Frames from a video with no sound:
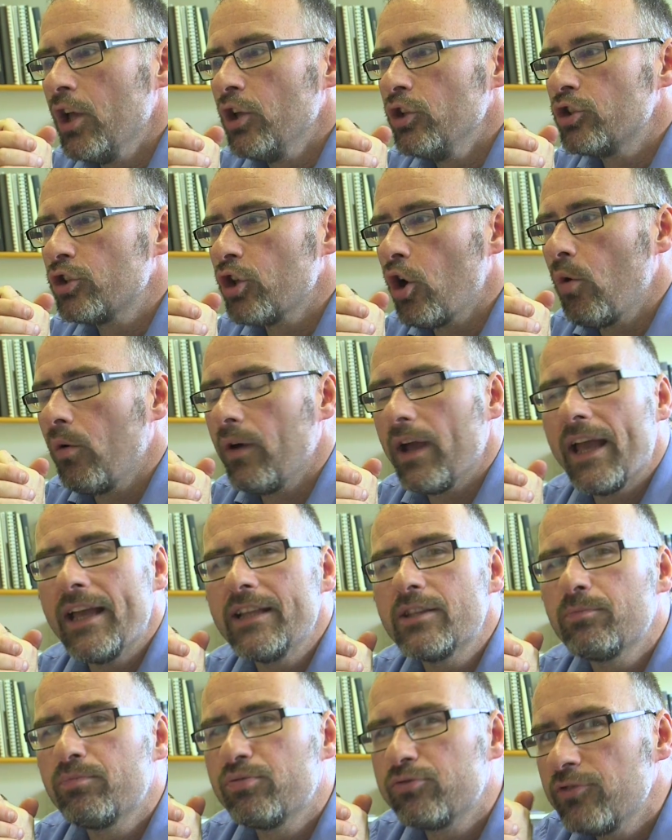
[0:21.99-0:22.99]
So
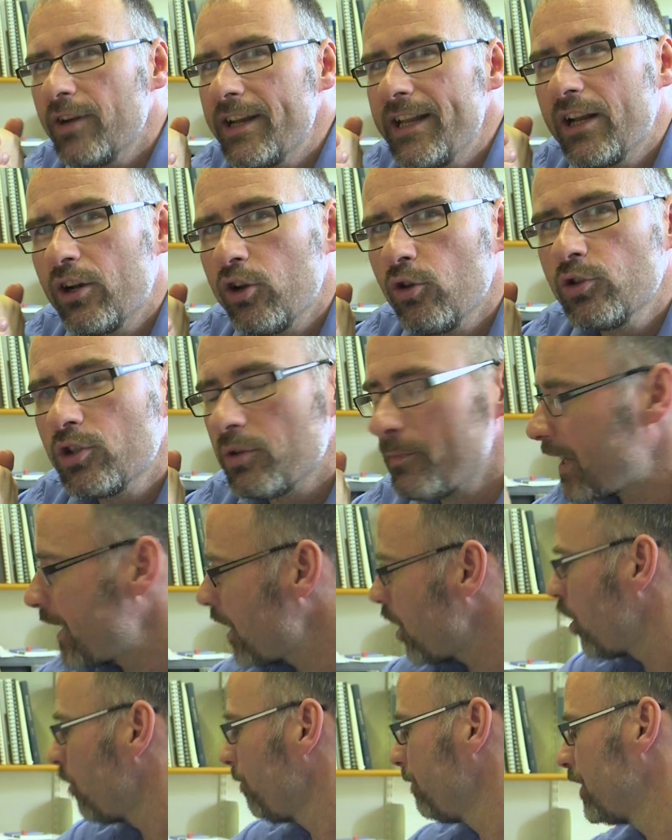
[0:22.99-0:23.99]
it's pretty close to my
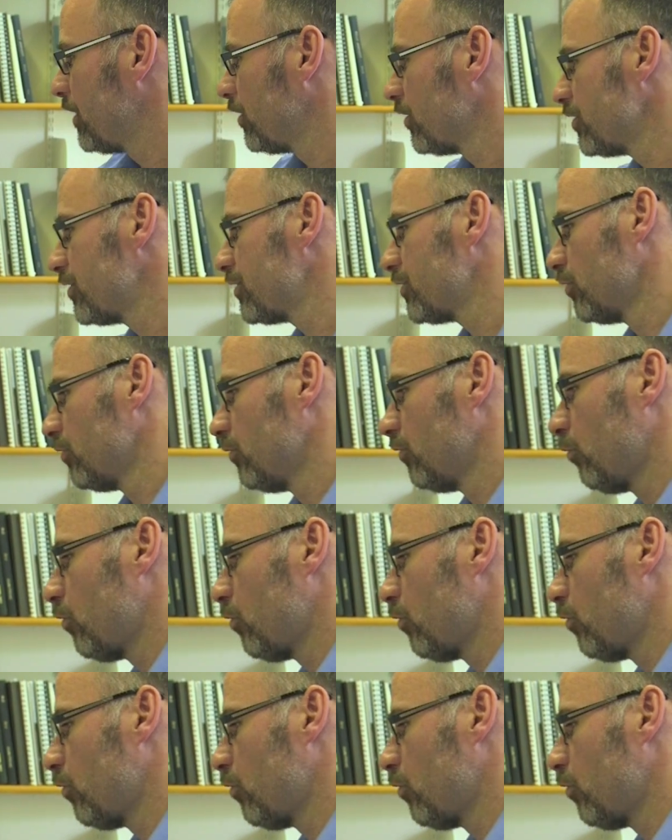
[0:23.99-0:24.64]
heart because